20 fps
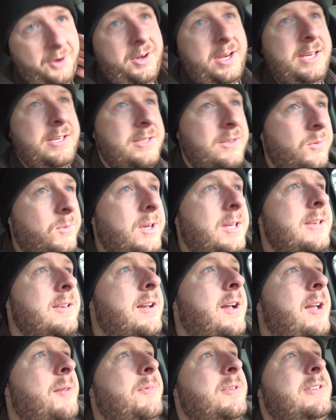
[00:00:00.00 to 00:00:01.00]
east to one
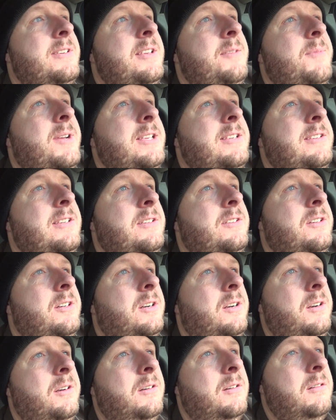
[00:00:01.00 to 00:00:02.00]
time to see my
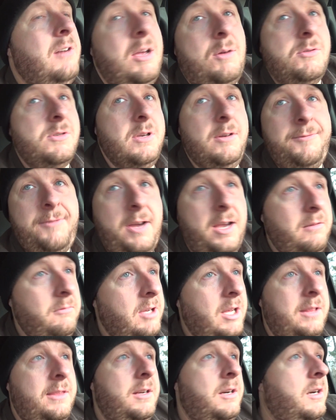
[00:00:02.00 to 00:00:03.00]
sister. That was all fine, we
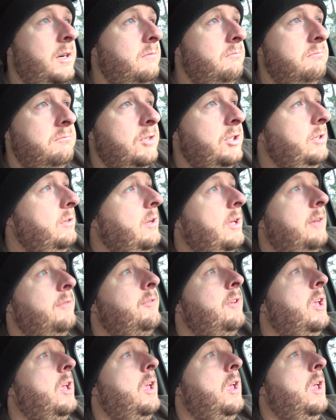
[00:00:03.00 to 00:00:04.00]
got there, good enough.
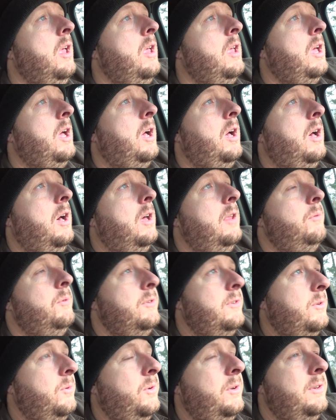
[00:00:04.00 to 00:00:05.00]
It
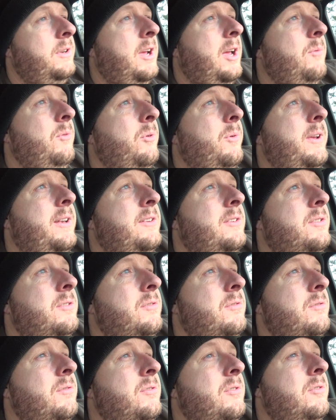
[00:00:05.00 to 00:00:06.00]
was the time we went
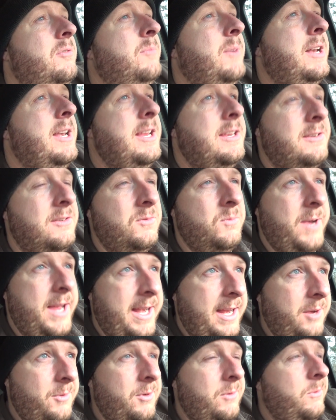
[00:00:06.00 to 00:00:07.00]
to my niece's
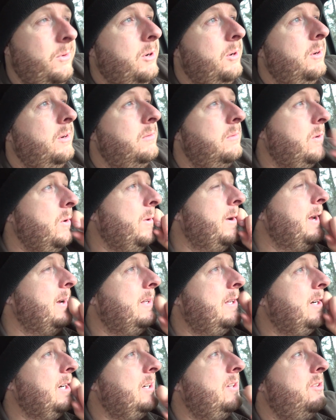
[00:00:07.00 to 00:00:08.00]
wedding when we were going
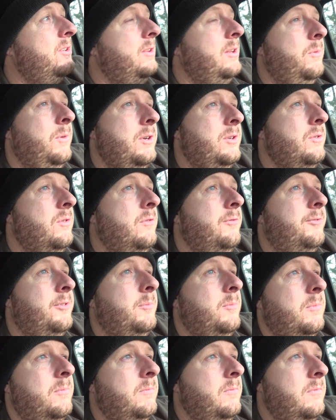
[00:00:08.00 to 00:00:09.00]
out there. So then we drove
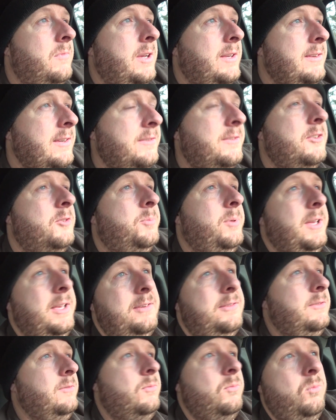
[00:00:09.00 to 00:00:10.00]
from my sister's
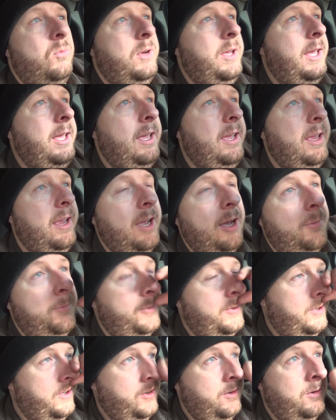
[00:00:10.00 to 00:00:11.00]
place way up
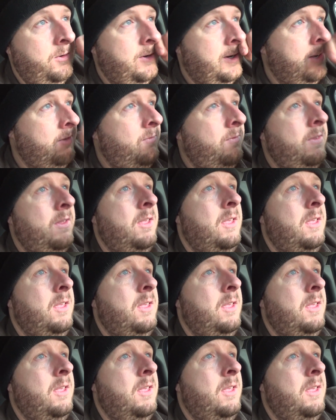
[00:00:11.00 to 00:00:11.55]
to